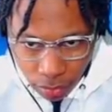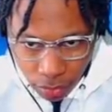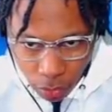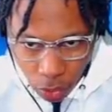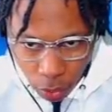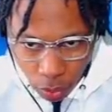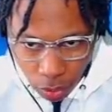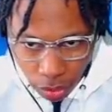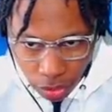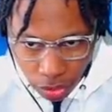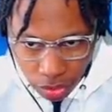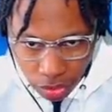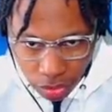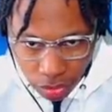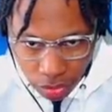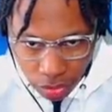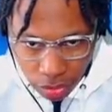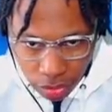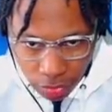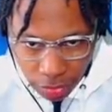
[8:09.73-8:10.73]
Oh, I thought he was
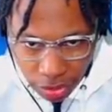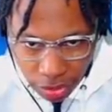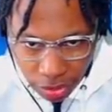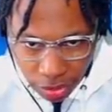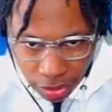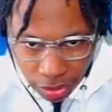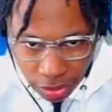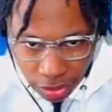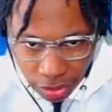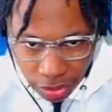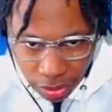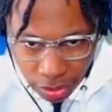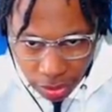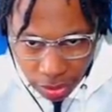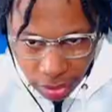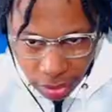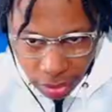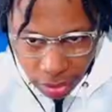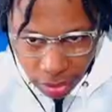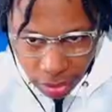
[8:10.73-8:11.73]
throwing to my guy.
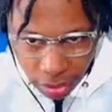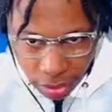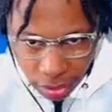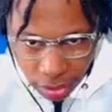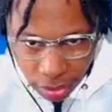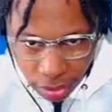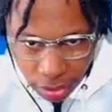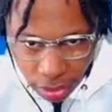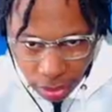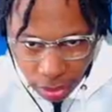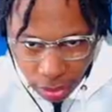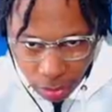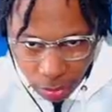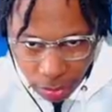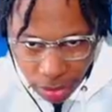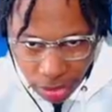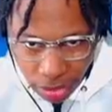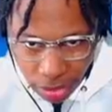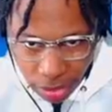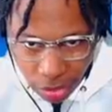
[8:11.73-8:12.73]
Oh
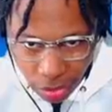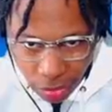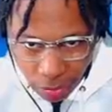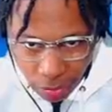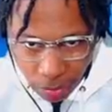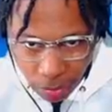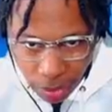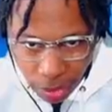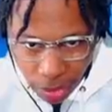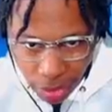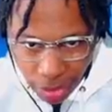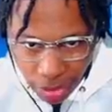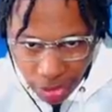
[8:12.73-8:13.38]
my, yo, Payton